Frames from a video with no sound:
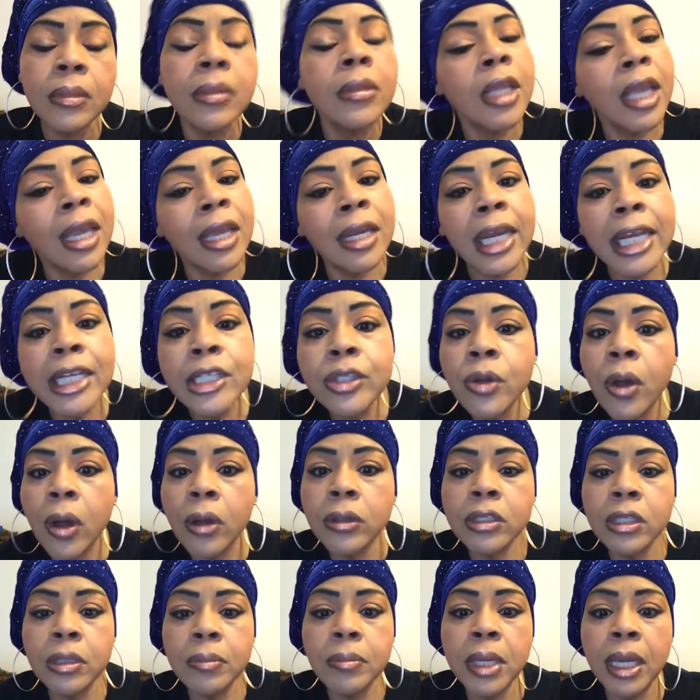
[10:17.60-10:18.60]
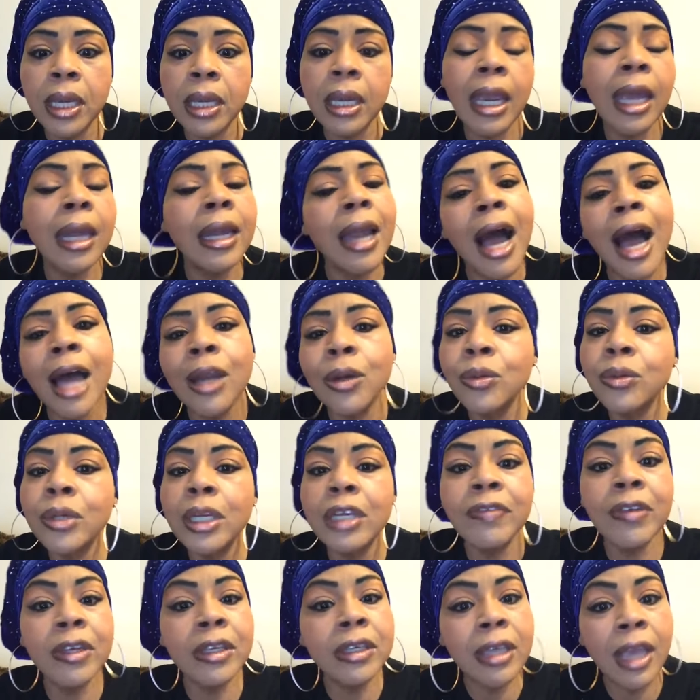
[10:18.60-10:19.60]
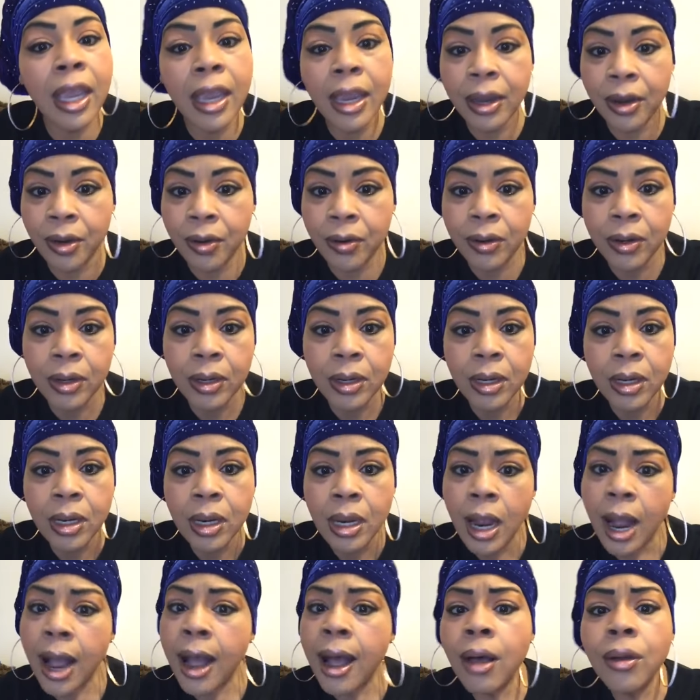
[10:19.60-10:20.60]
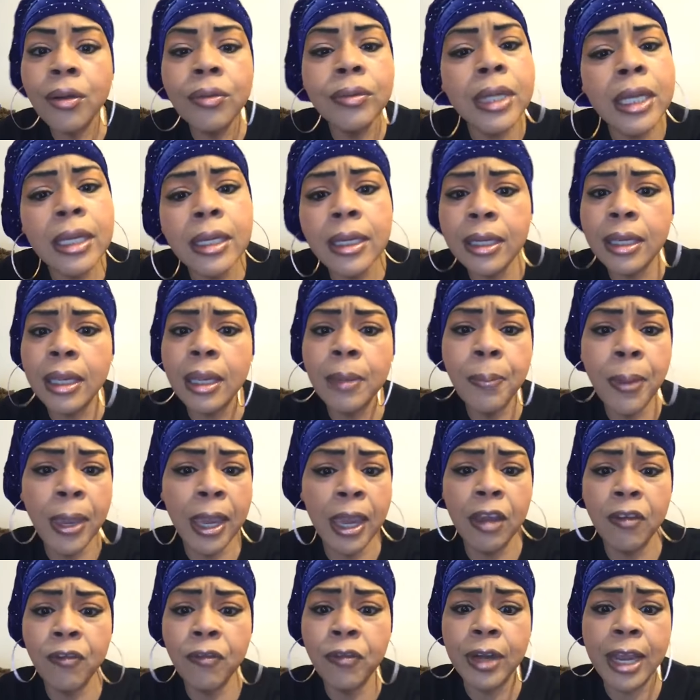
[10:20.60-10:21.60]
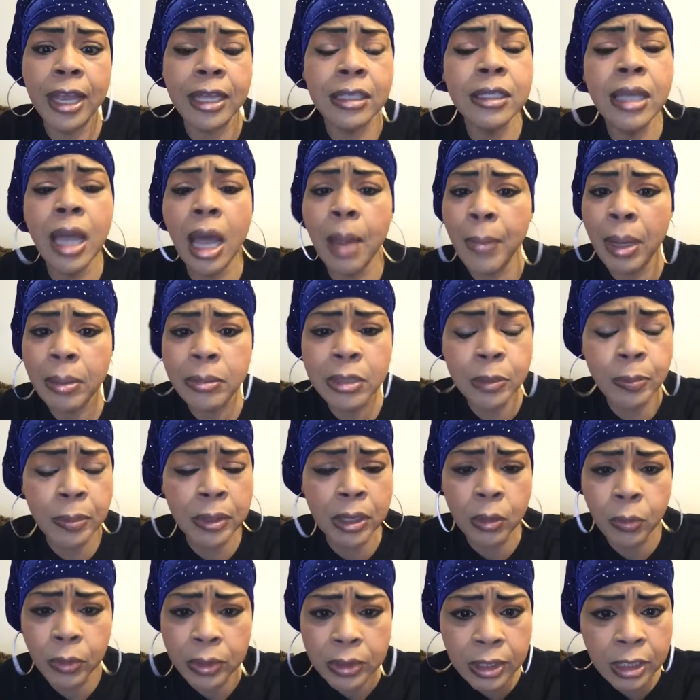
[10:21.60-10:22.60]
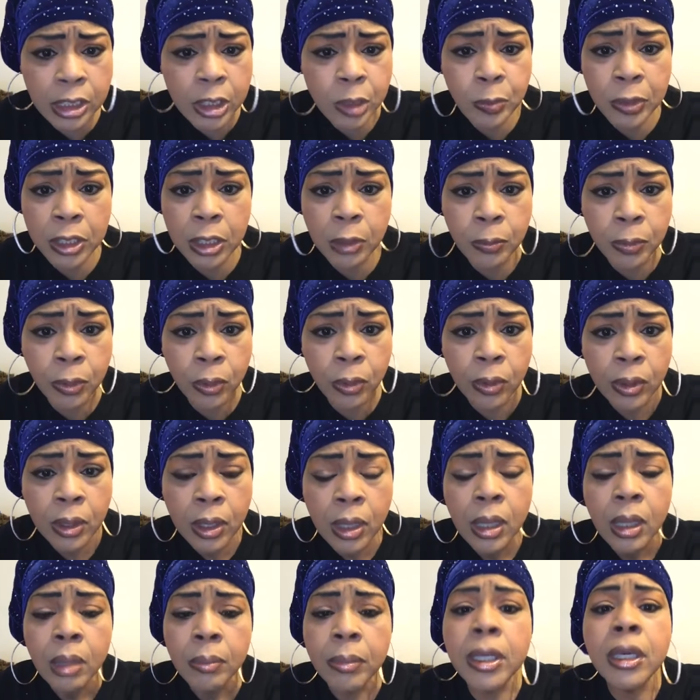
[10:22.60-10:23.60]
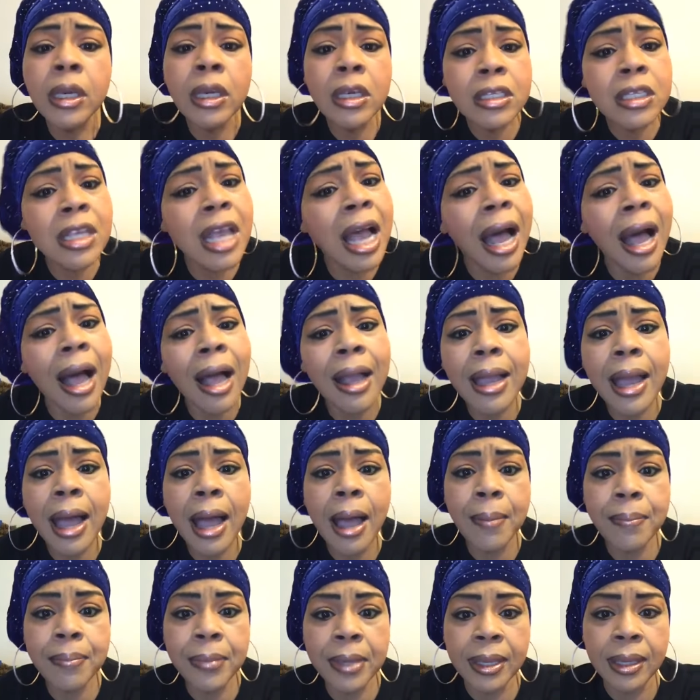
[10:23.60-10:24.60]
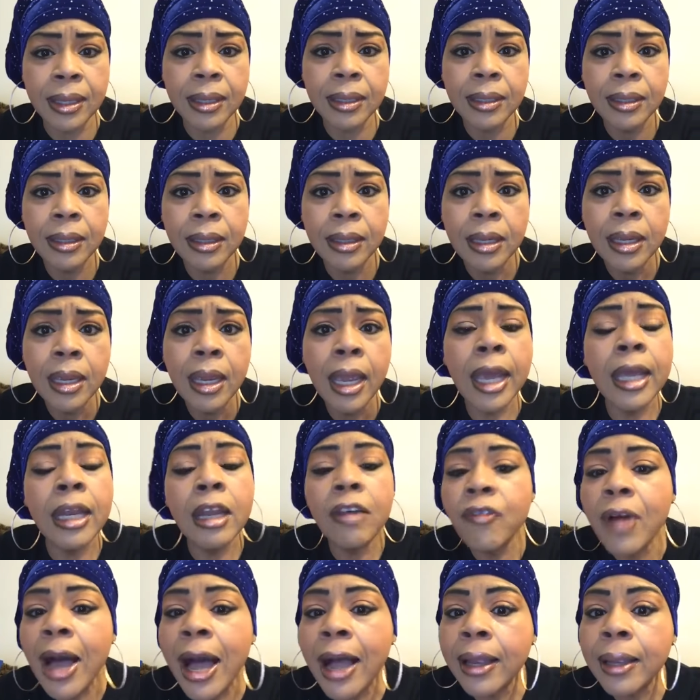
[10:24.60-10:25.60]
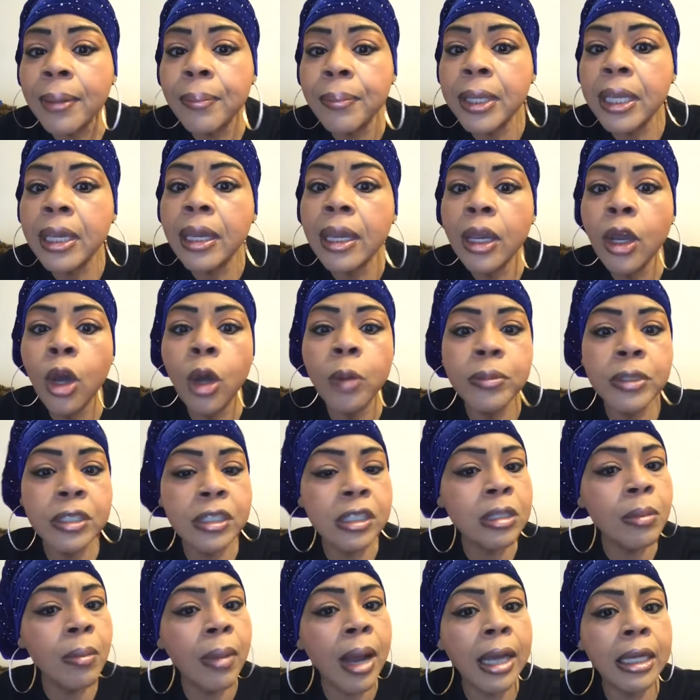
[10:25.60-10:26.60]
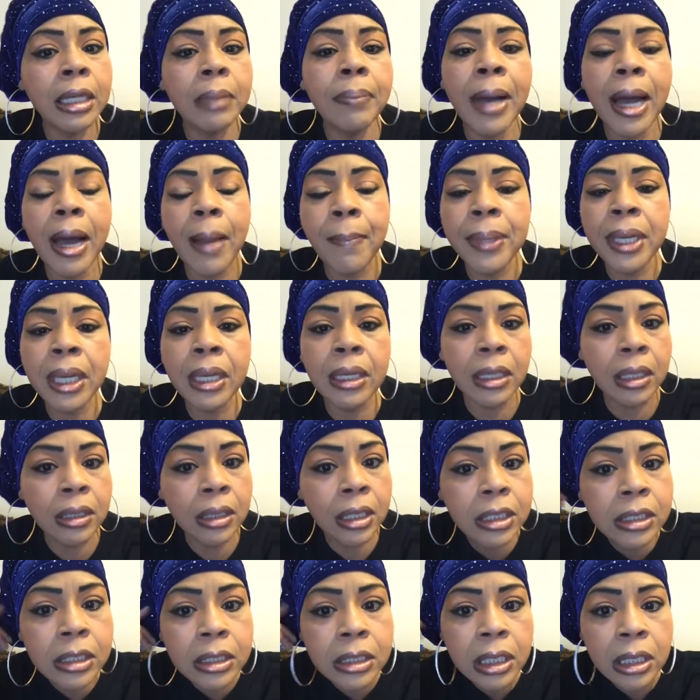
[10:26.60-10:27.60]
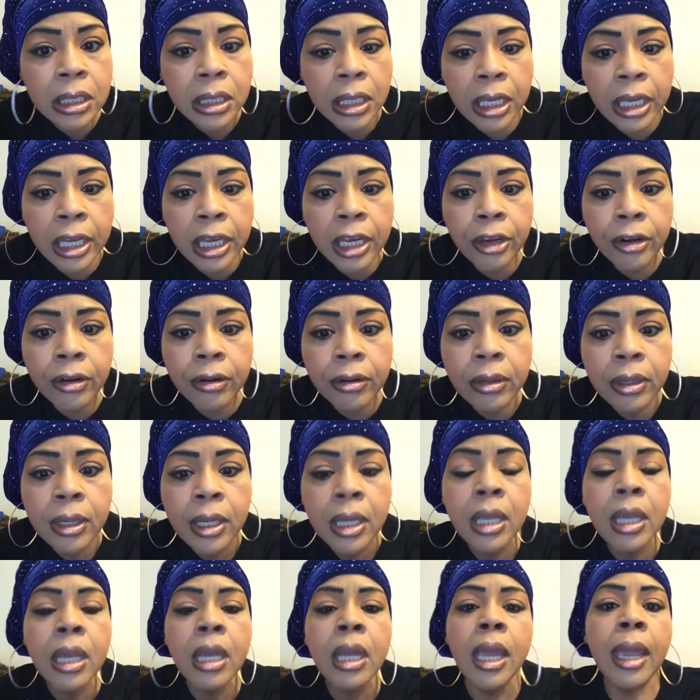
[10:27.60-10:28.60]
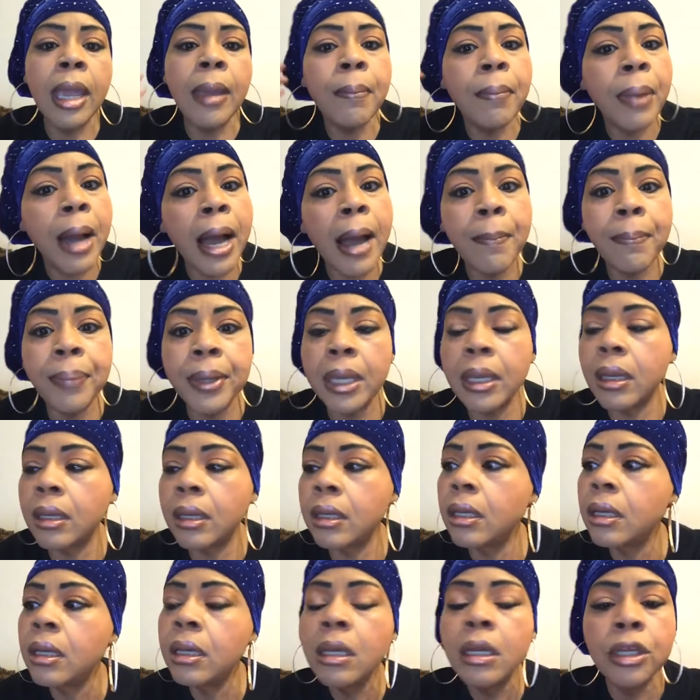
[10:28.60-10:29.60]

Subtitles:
And they talk to me and I don't even care. I don't need to get paid for that time I'm spending with these people because God got me. And if I can be a help to somebody by being a listening ear and by being,